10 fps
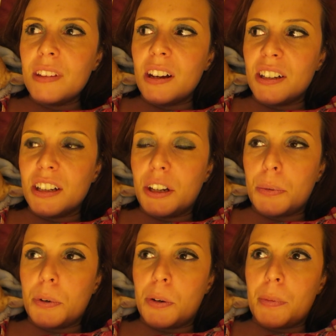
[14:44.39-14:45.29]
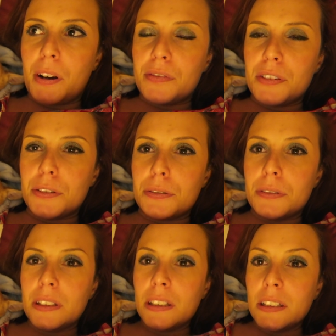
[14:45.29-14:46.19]
I don't know what, but I
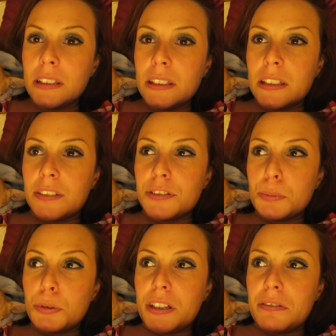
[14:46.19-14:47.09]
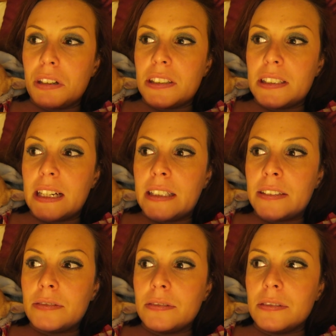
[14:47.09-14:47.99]
feel pretty run
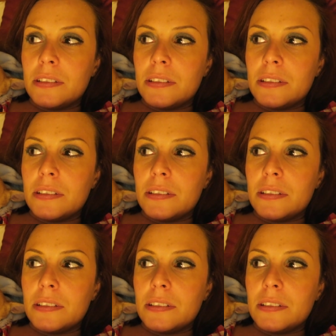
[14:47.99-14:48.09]
down.